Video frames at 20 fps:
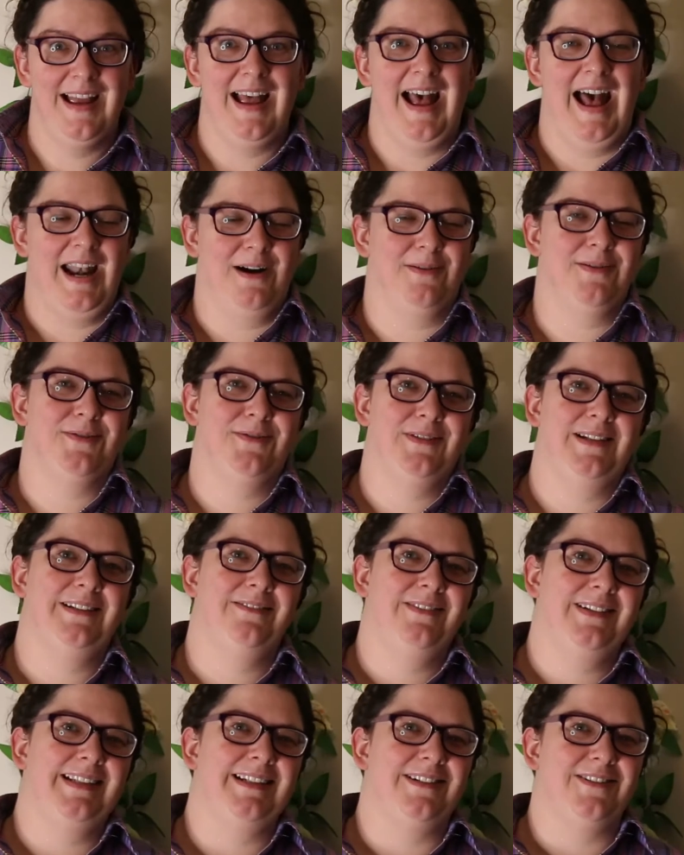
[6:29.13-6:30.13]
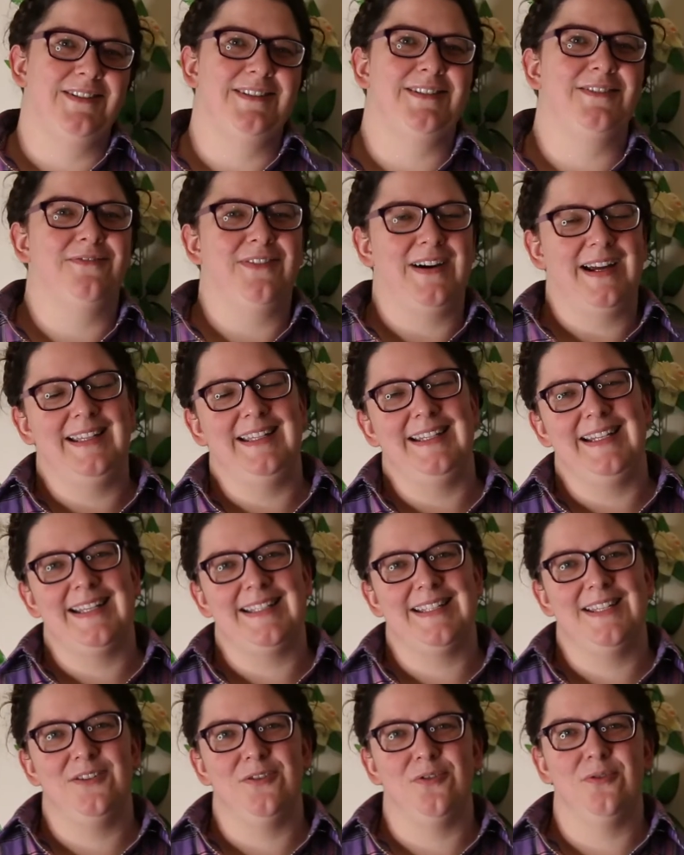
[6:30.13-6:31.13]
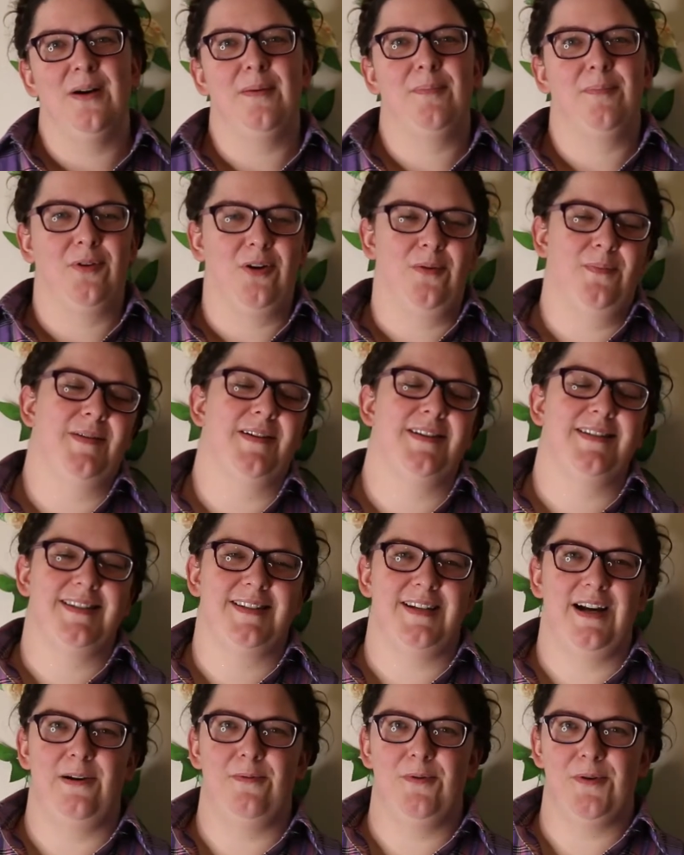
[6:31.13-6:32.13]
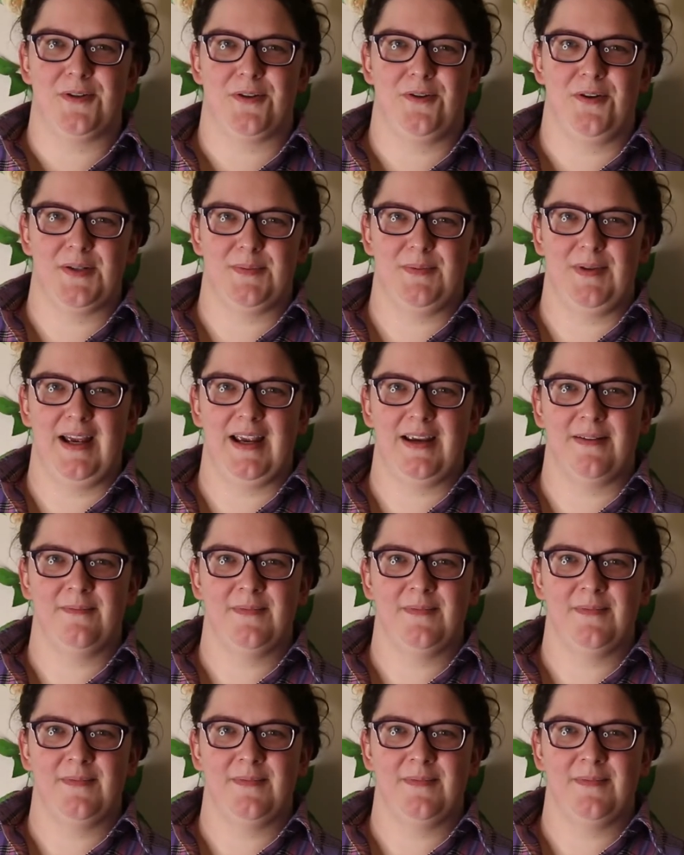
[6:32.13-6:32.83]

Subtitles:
And it was really, really good to finally get to do a proper Star Wars cosplay.